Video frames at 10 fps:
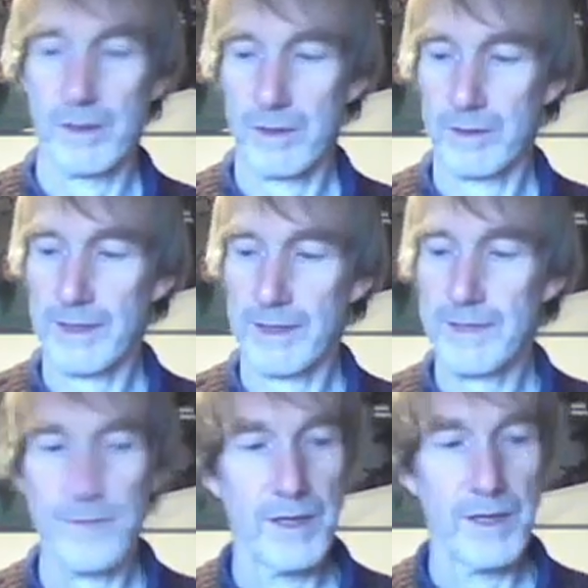Okay,
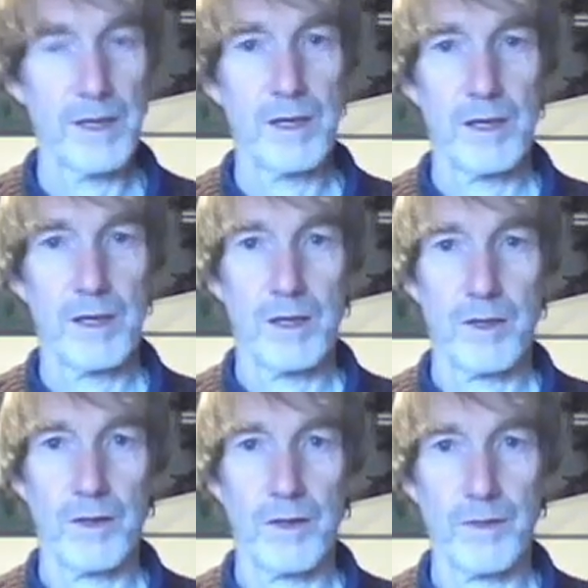
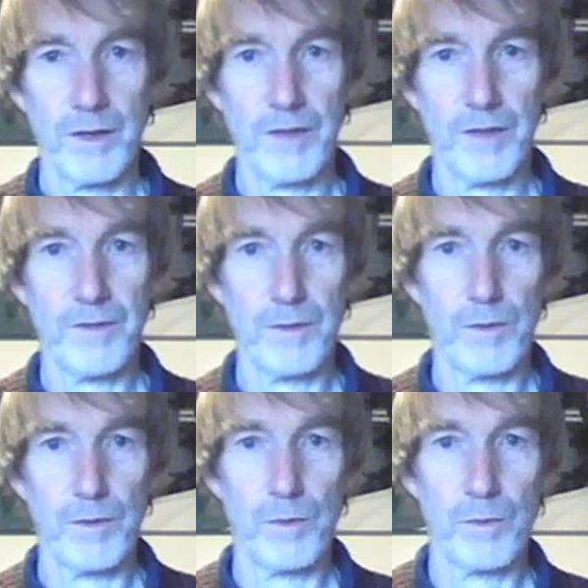so let's
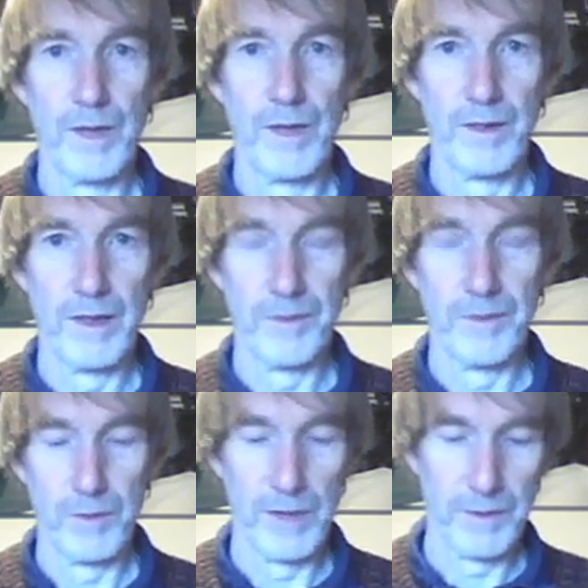do that. Let's do
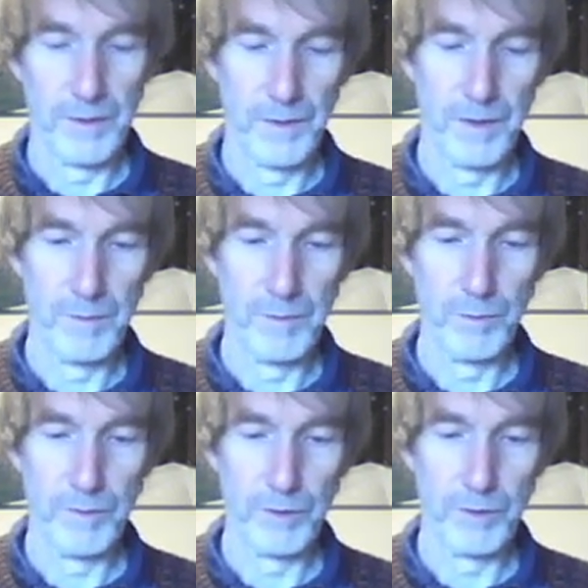that sum. We've
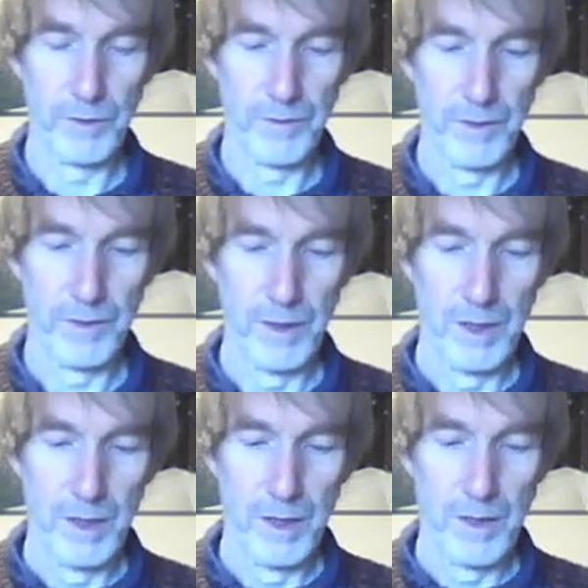got
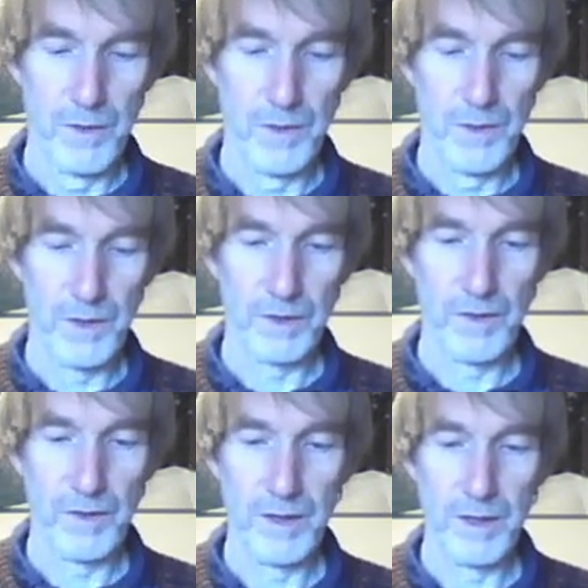
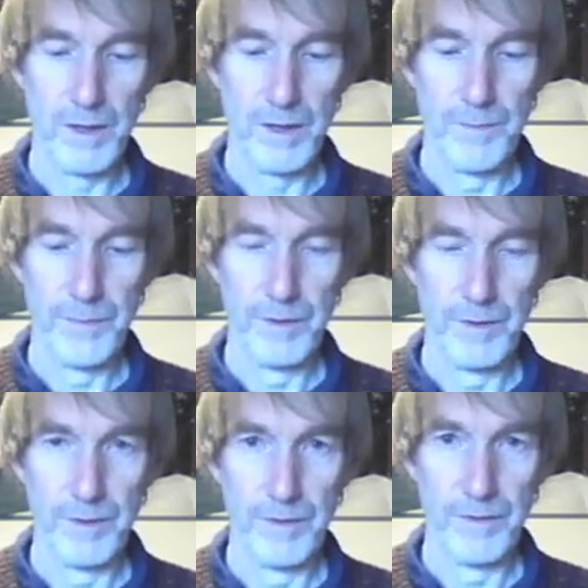60
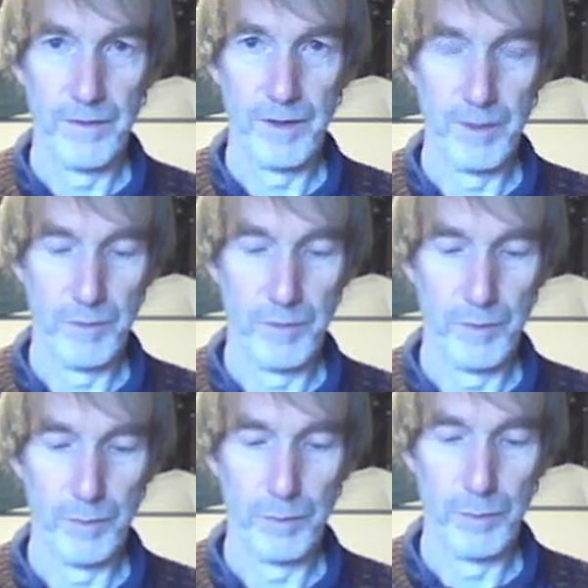times
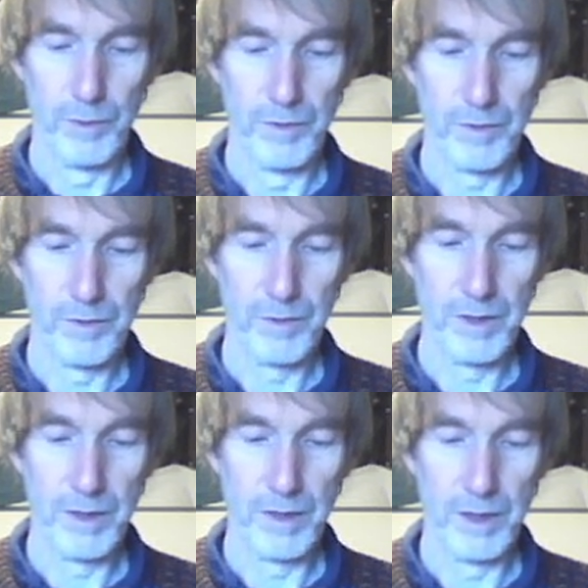
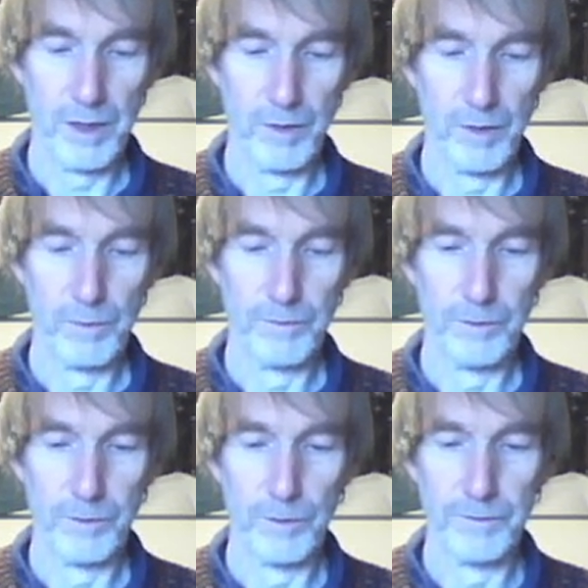
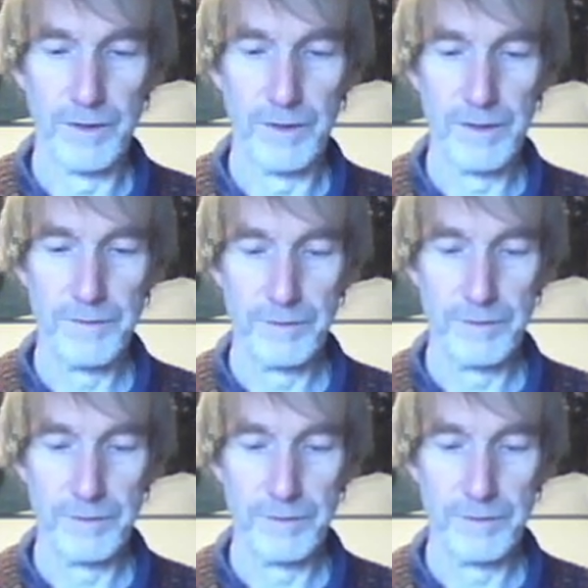0.3045